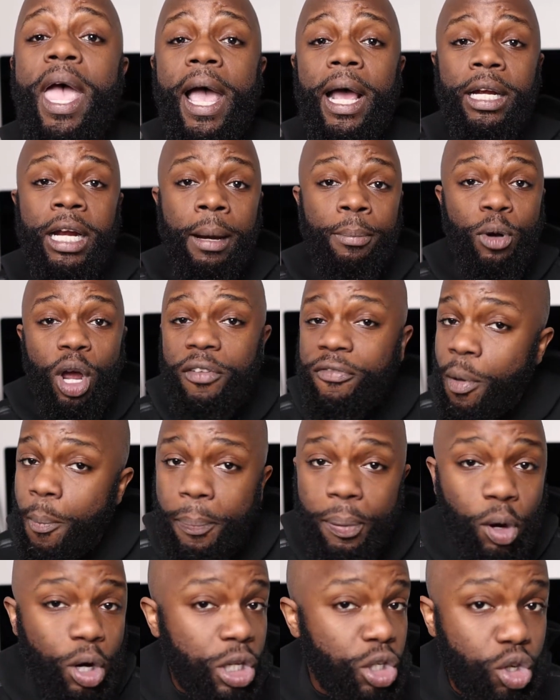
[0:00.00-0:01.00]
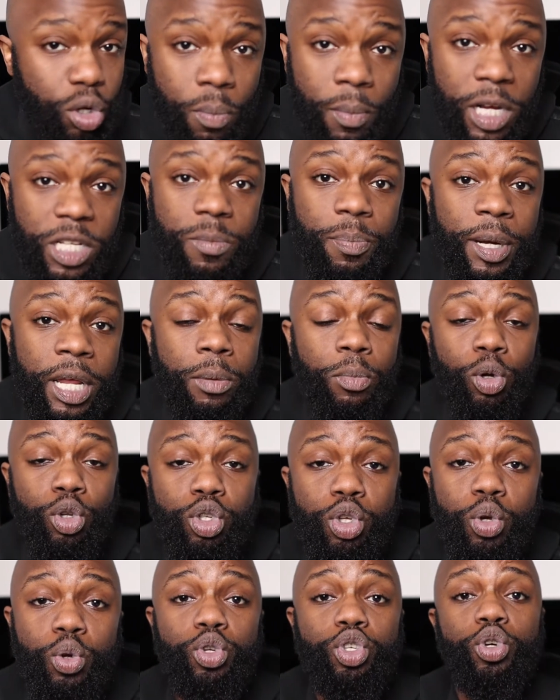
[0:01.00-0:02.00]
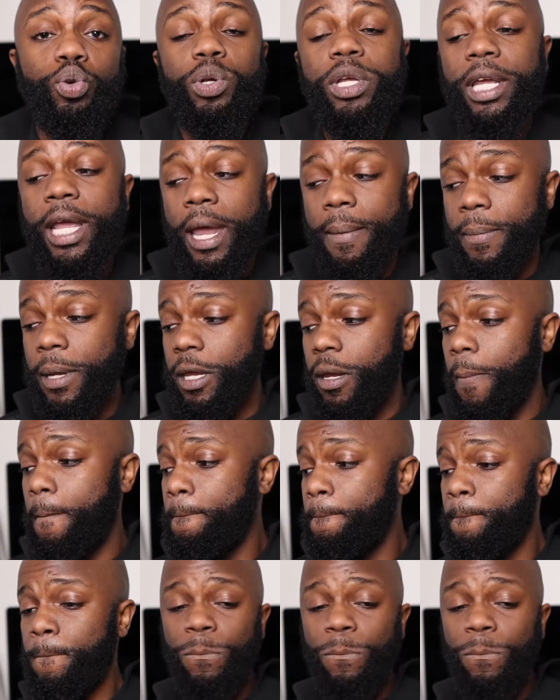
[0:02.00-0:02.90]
And I'm not even putting too much blame on Tuchel, you get me?